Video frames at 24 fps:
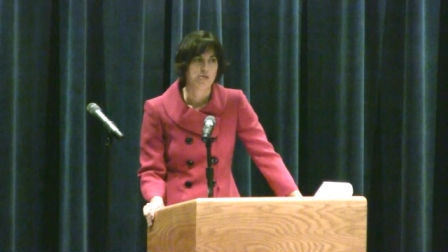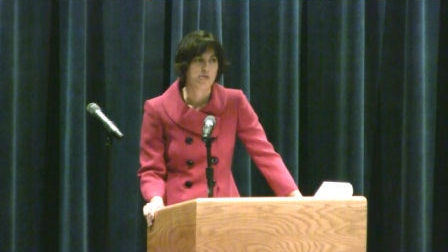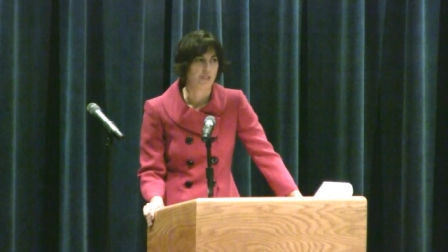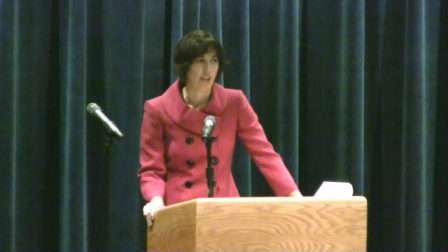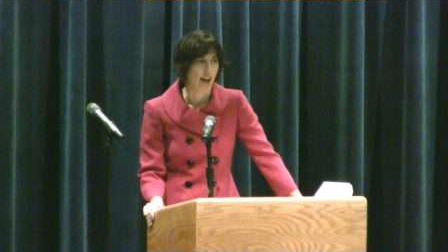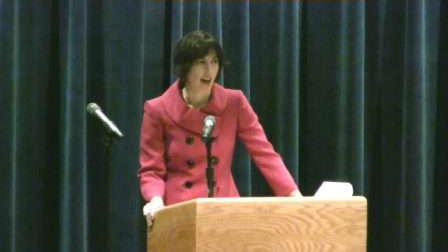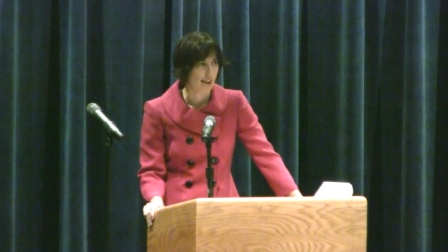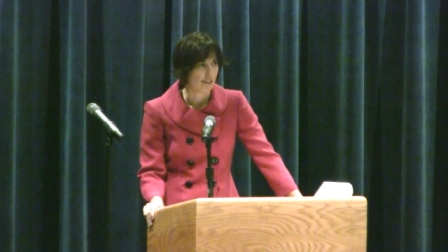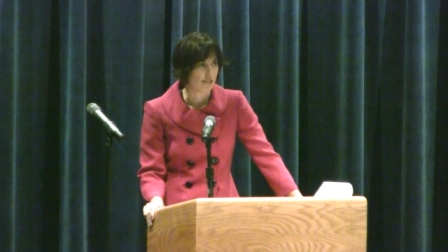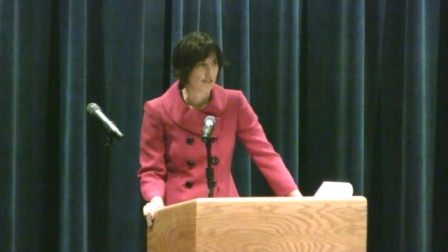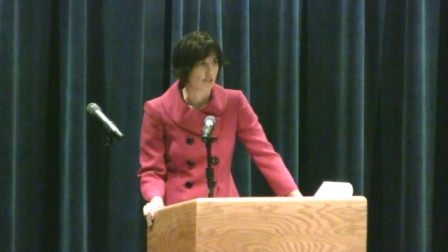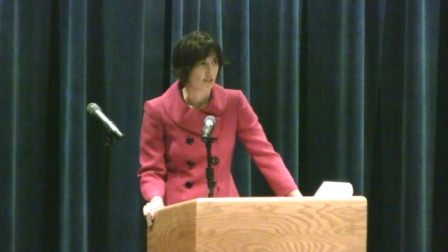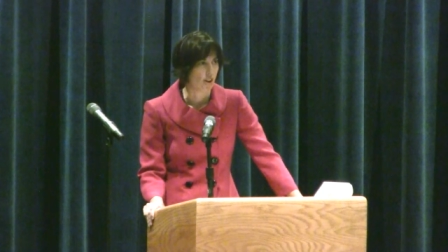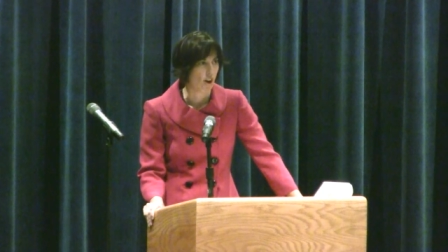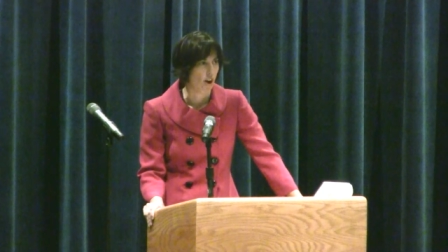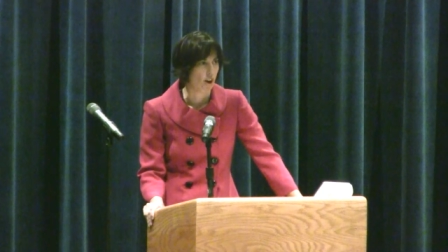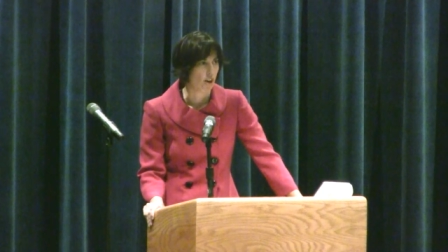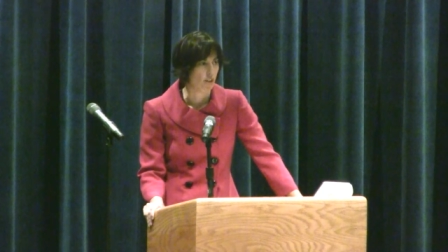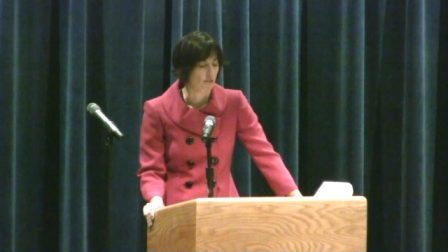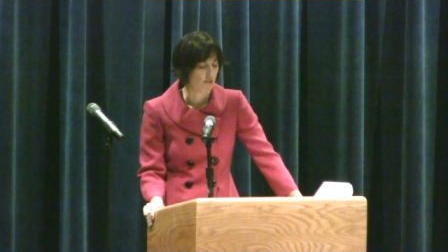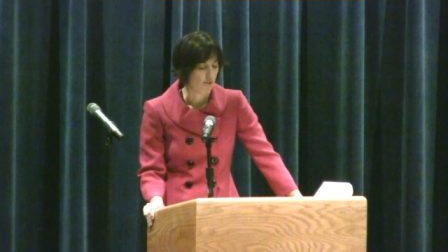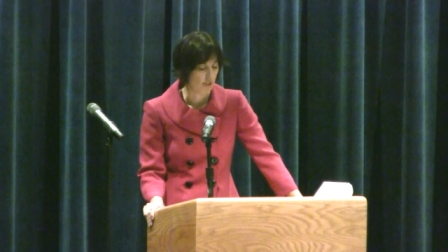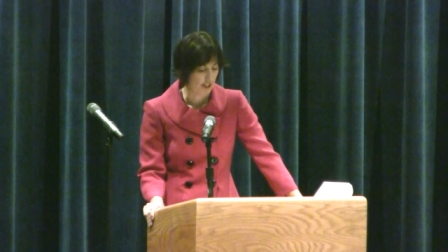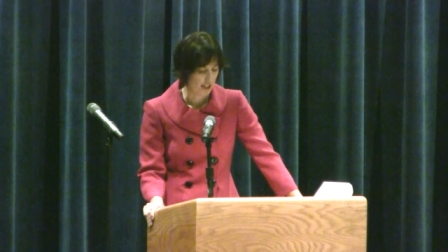flats
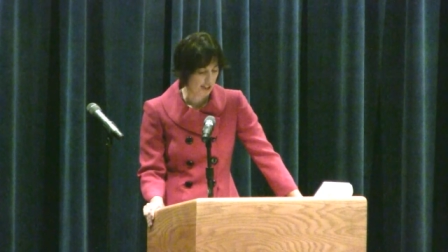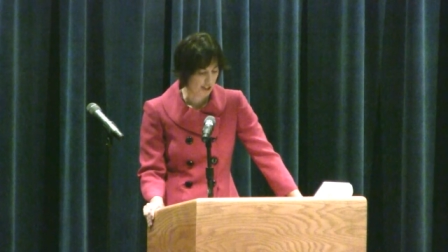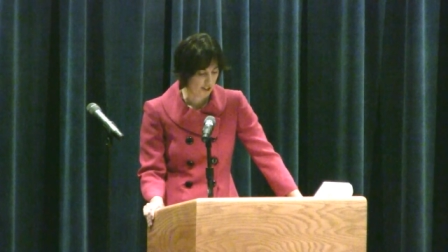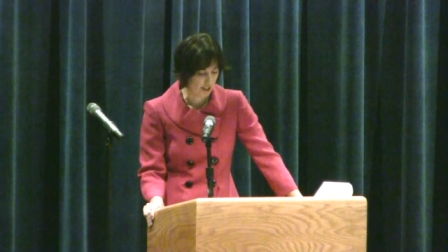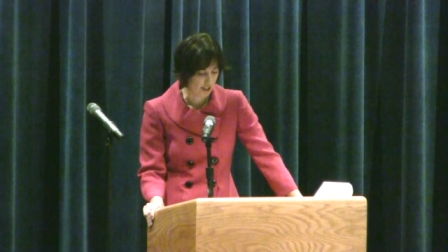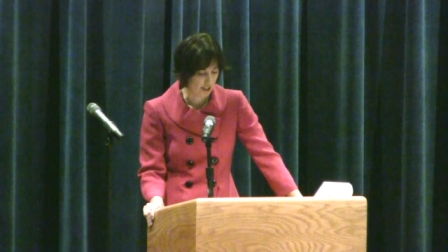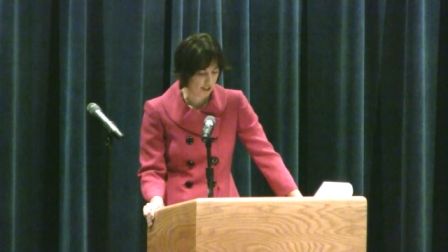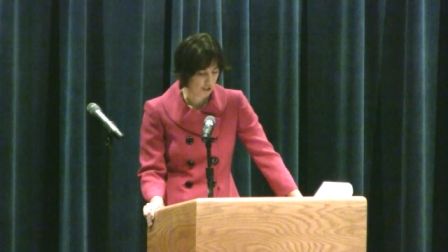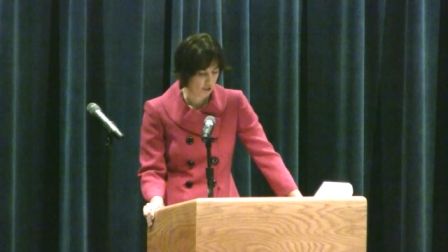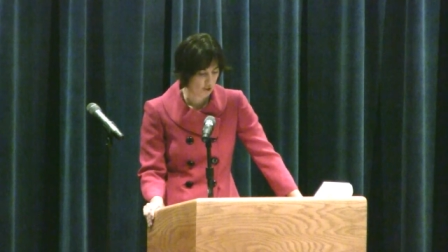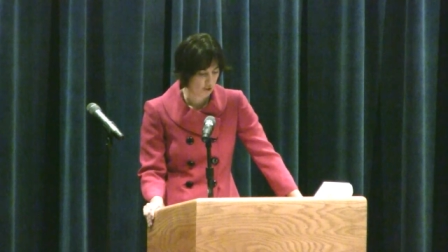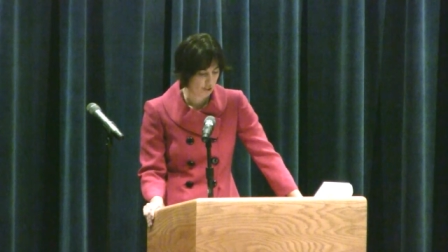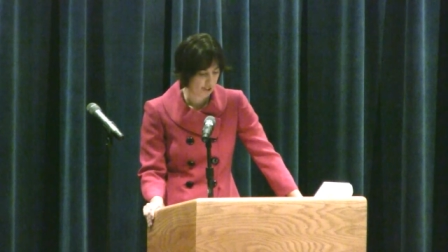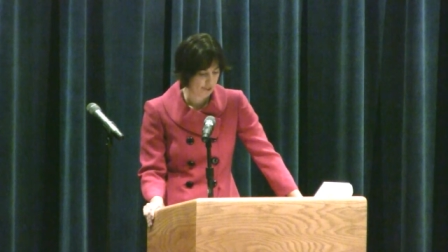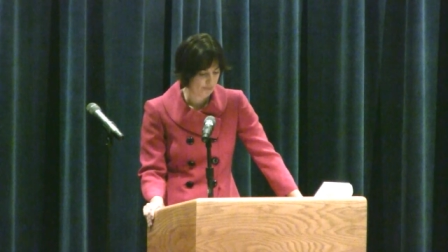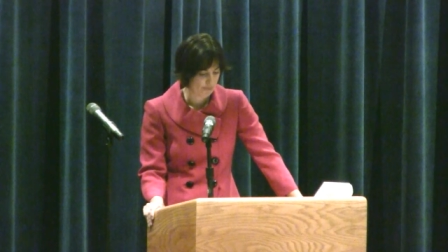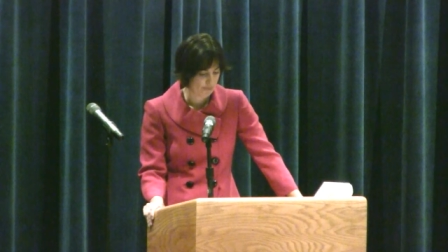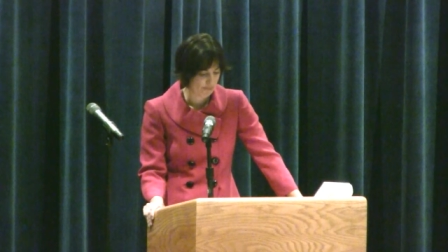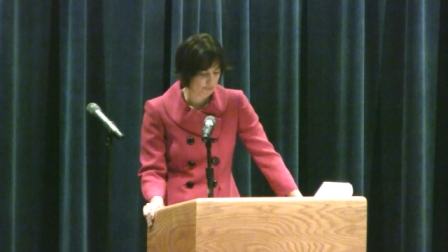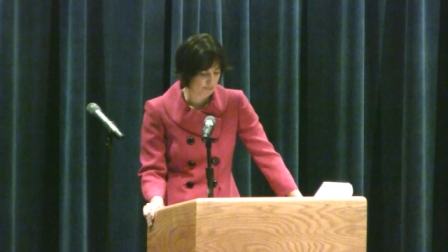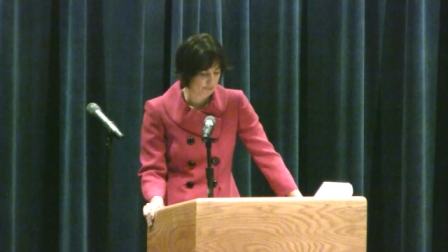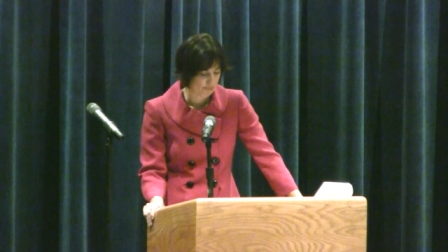are for the hill country.